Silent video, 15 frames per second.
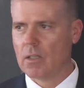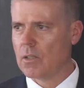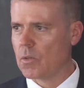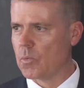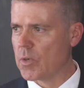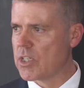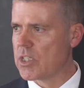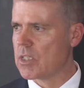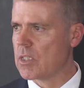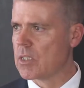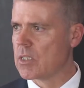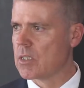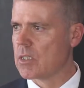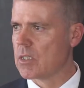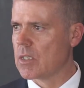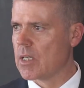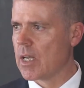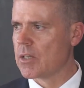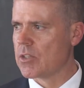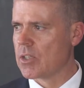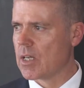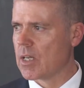the richness that
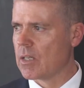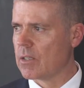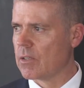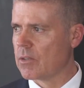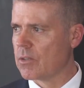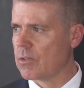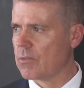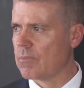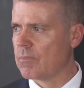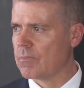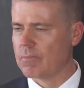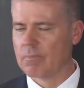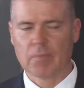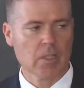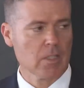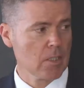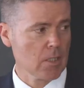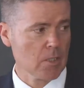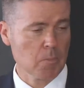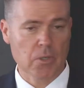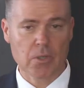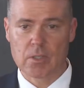Adrian, through his
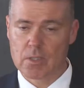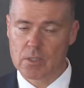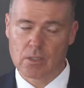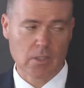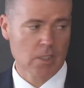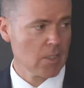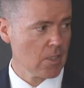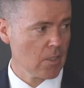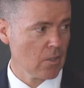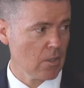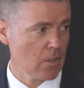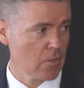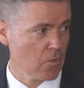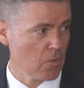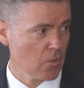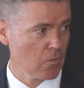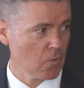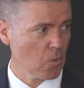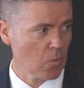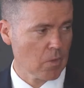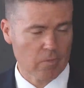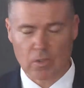experience, not necessarily through the
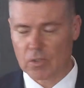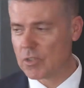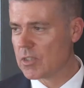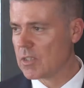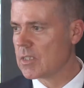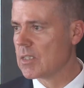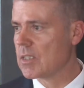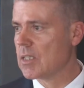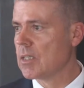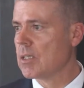4 revolutions,